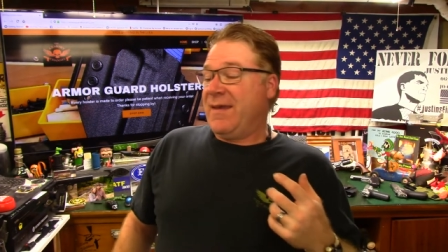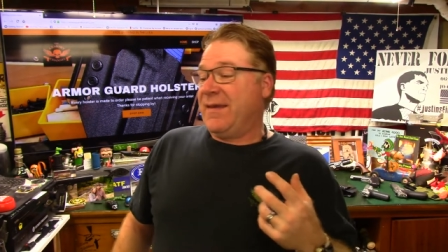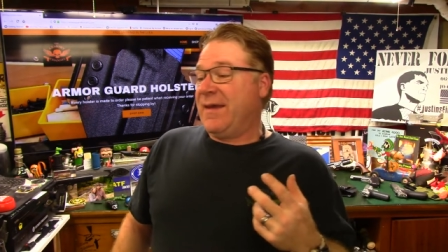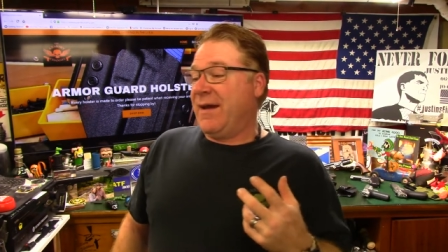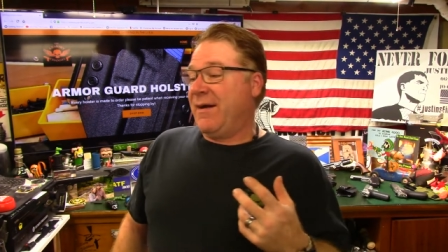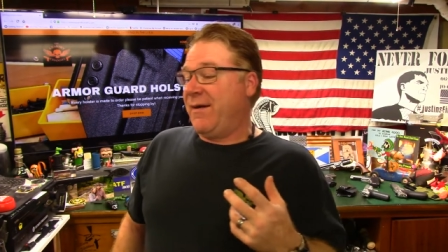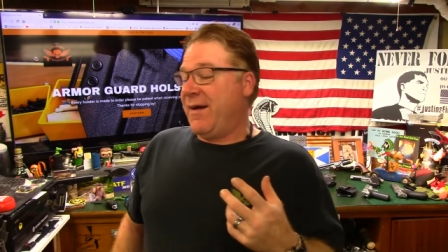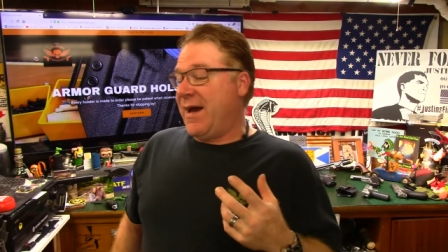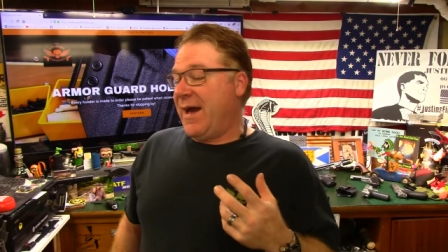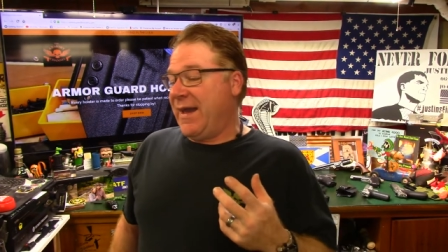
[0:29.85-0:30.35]

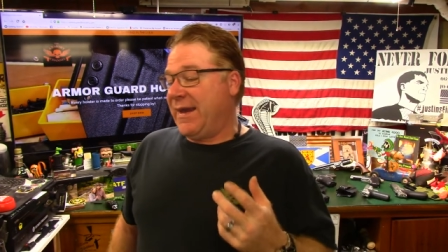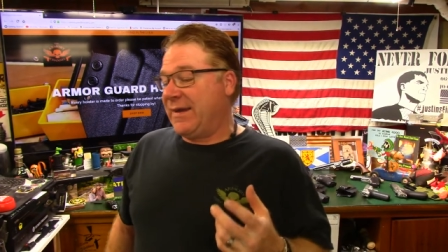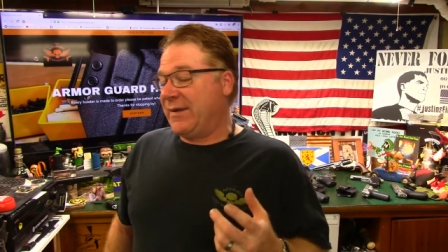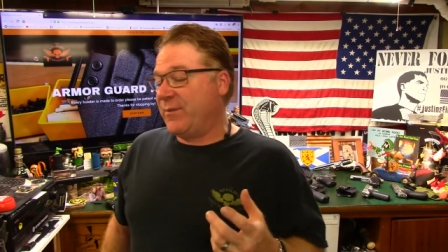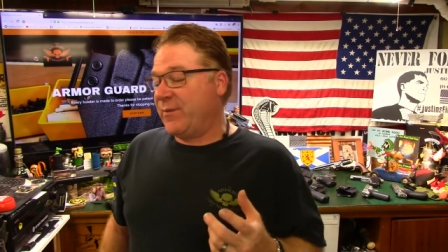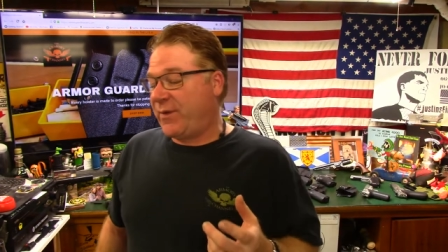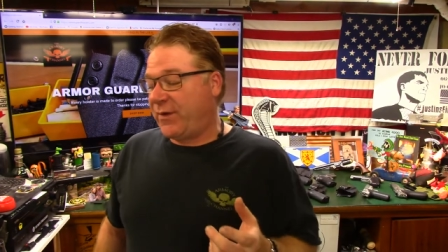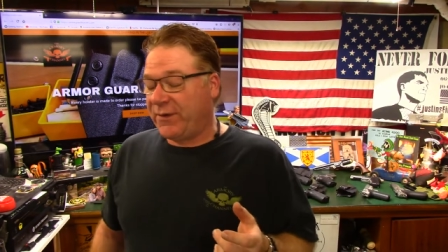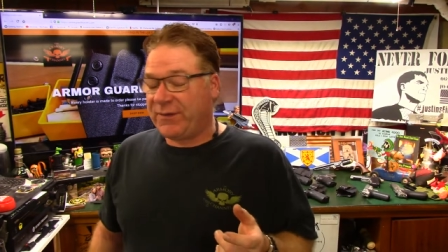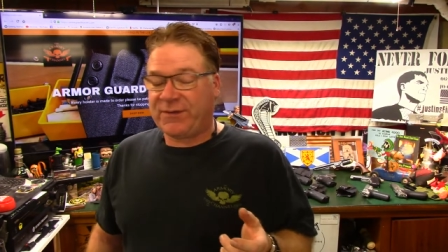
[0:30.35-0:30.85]
Now, I
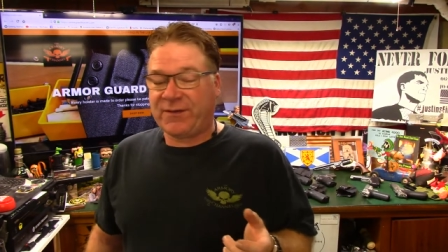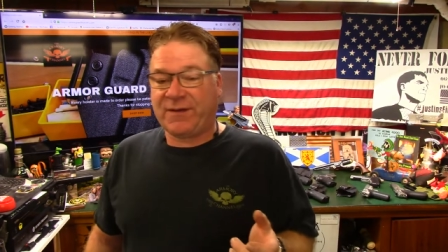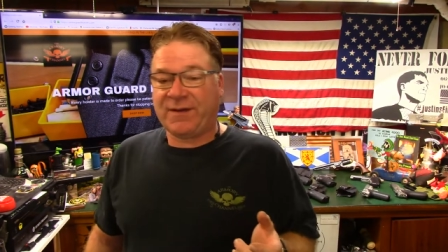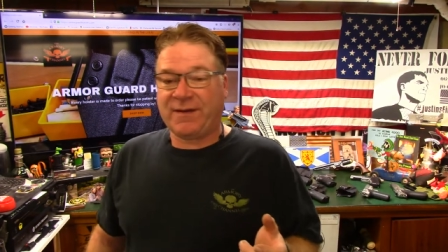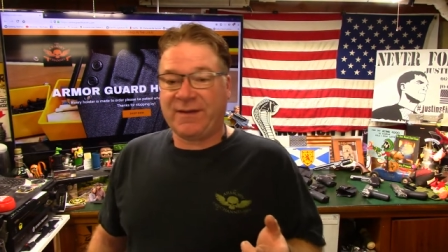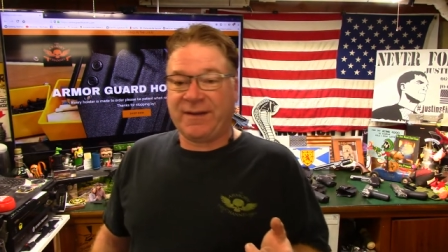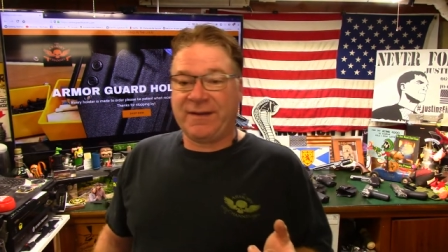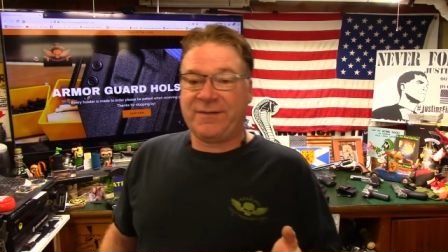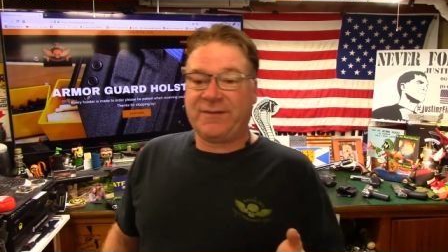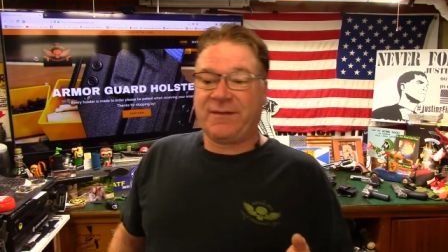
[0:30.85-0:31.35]
can
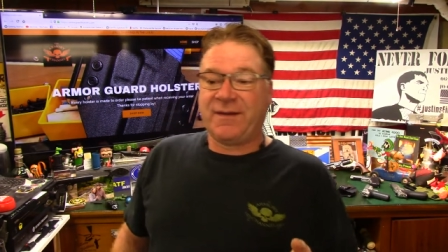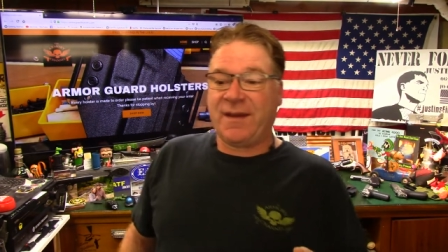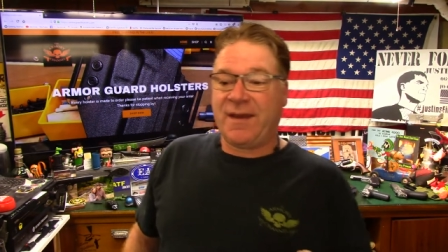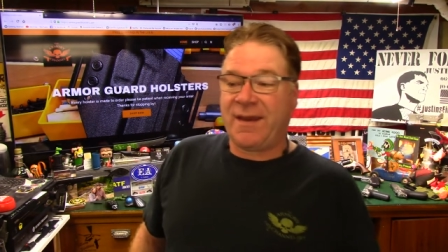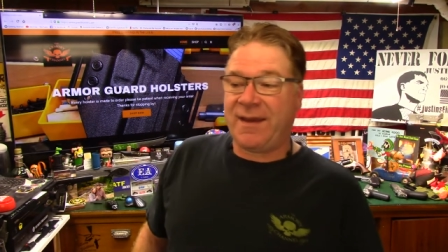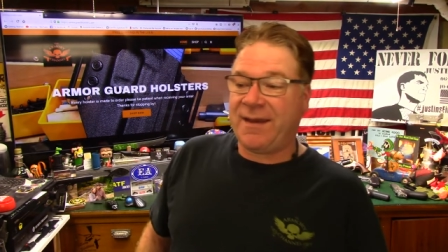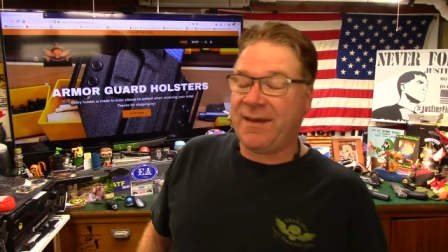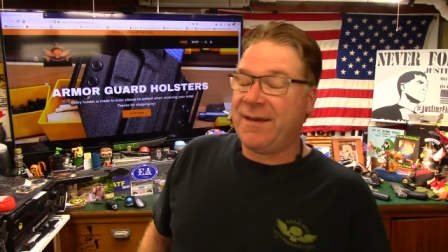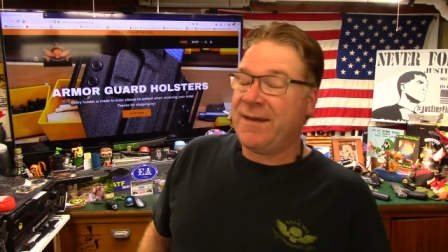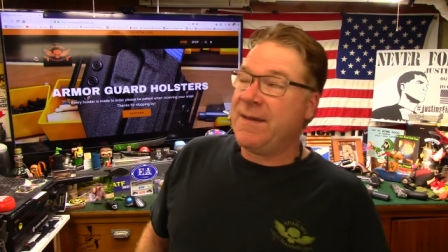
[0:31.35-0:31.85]
personally
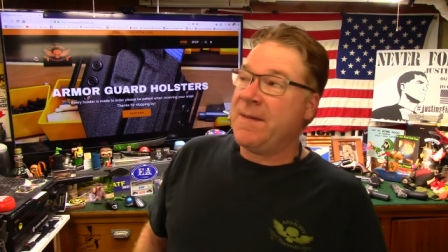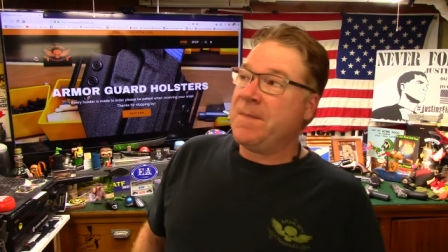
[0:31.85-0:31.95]
say